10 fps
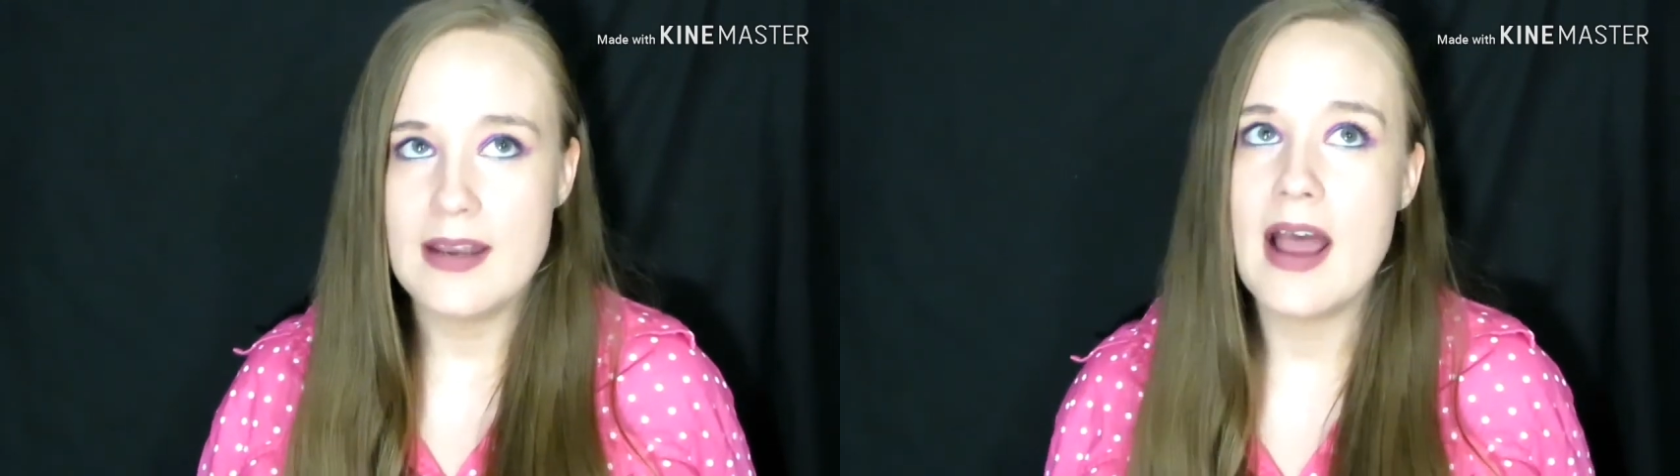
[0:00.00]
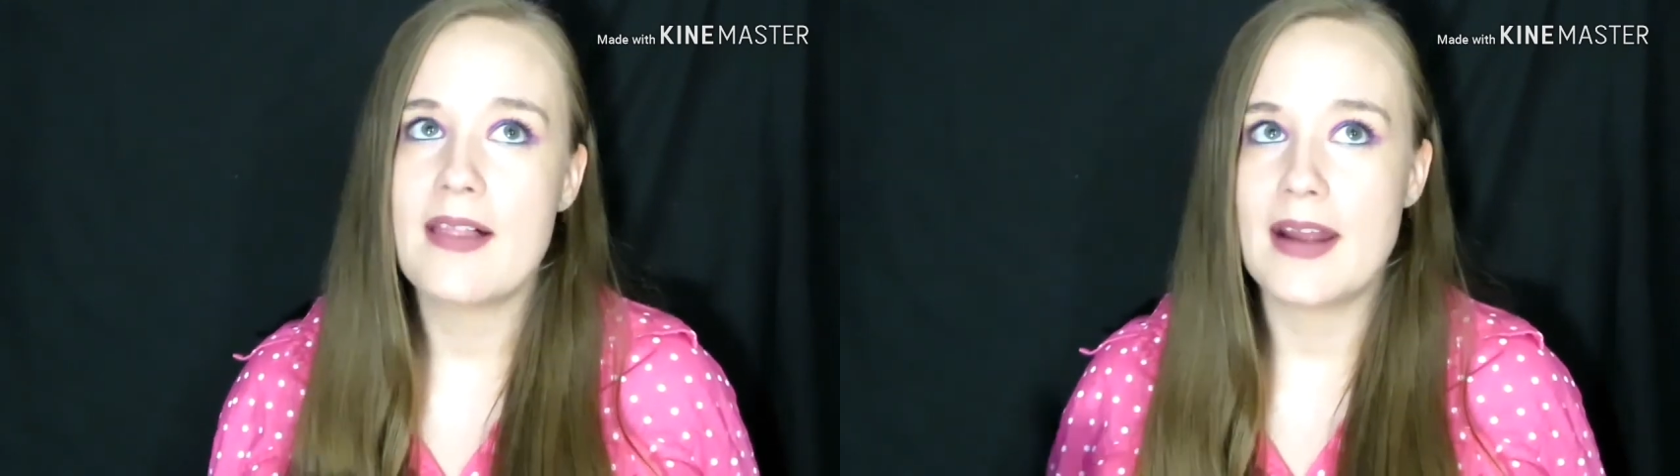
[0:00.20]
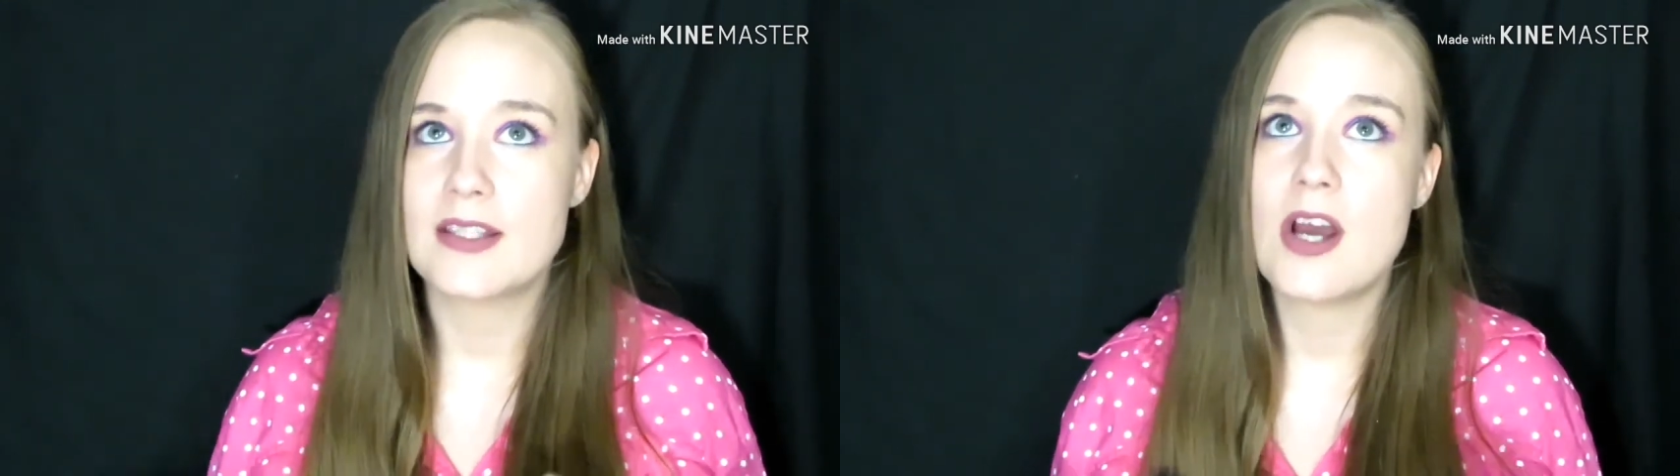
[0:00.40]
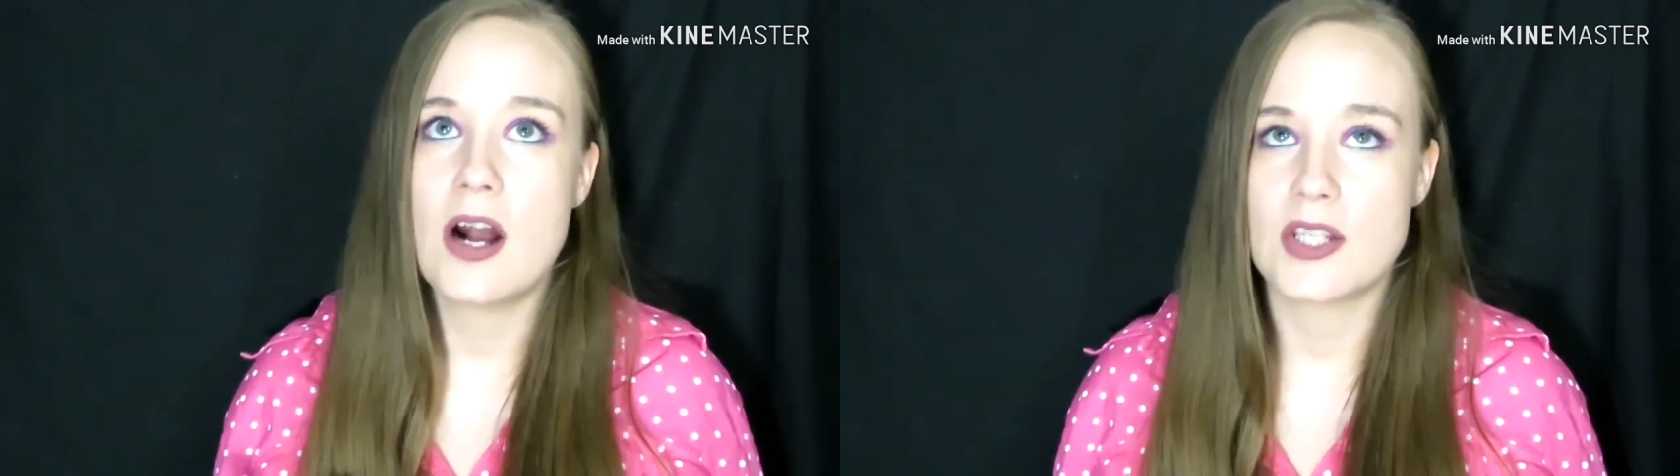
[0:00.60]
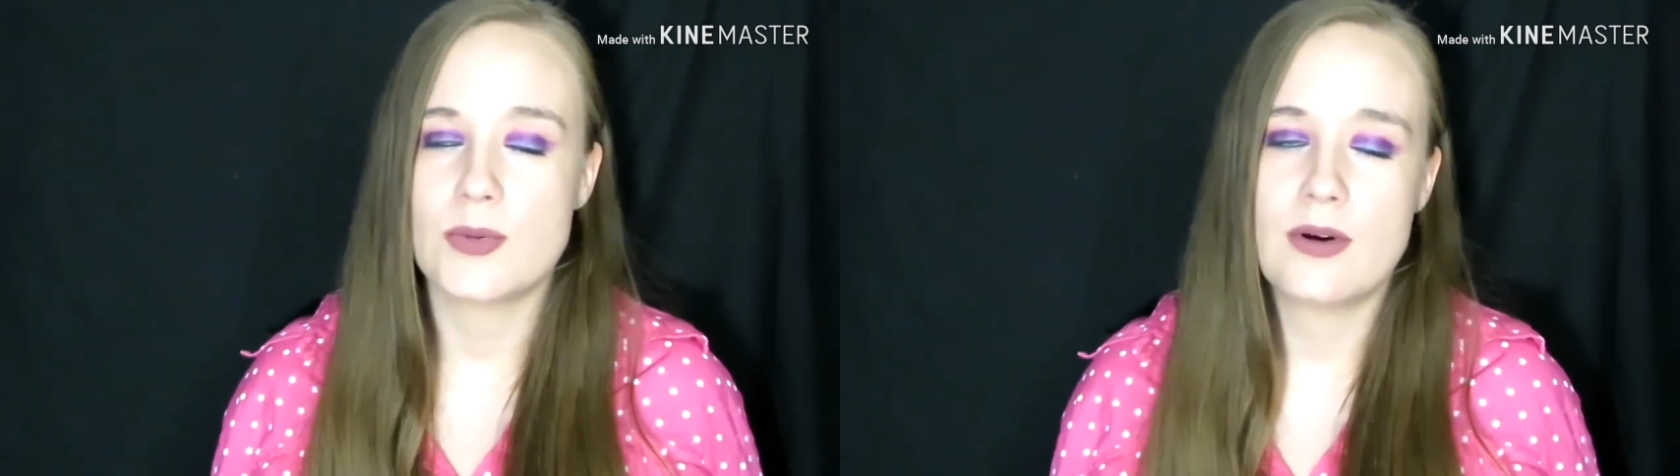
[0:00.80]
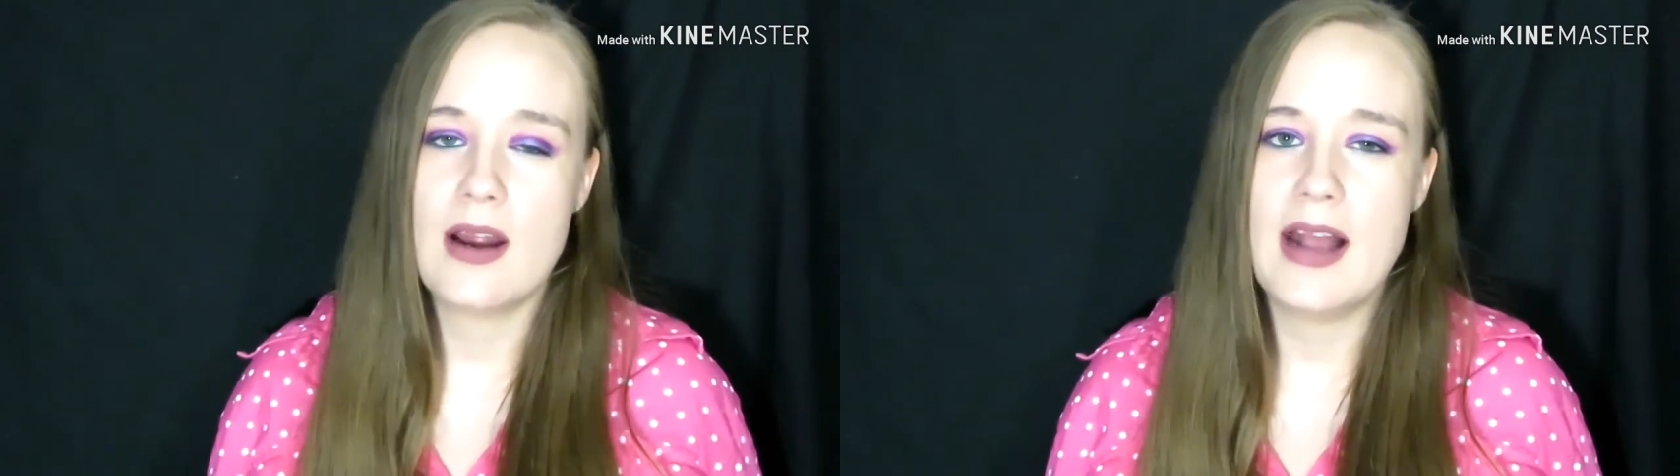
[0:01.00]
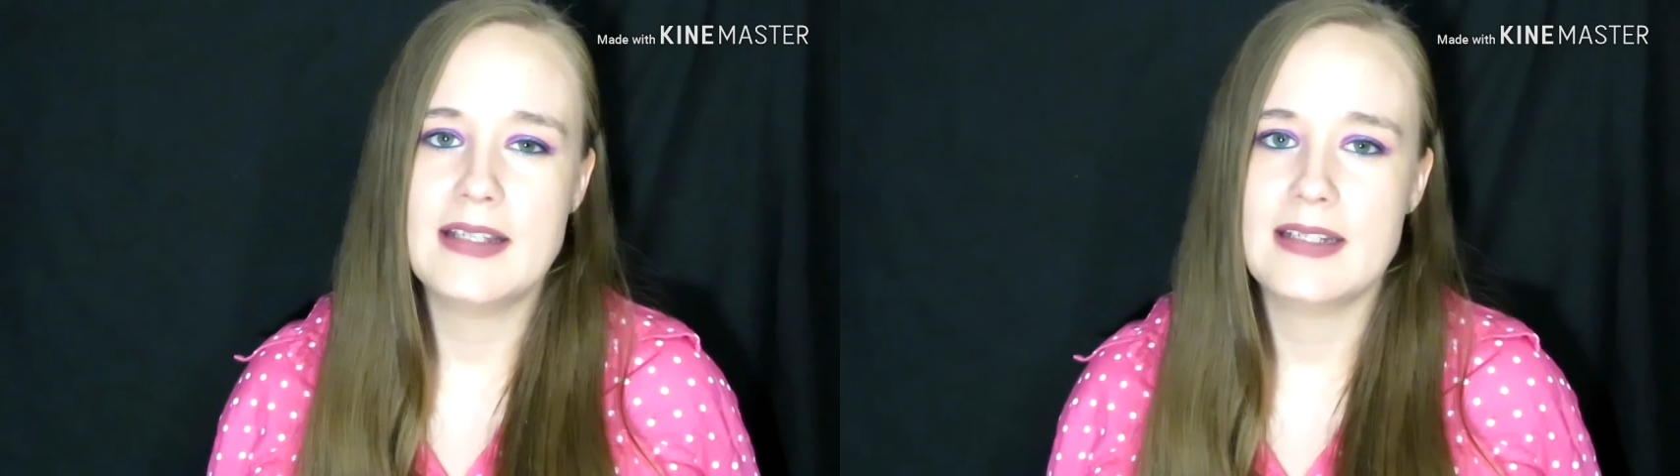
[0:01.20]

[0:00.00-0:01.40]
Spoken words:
not like talk to her.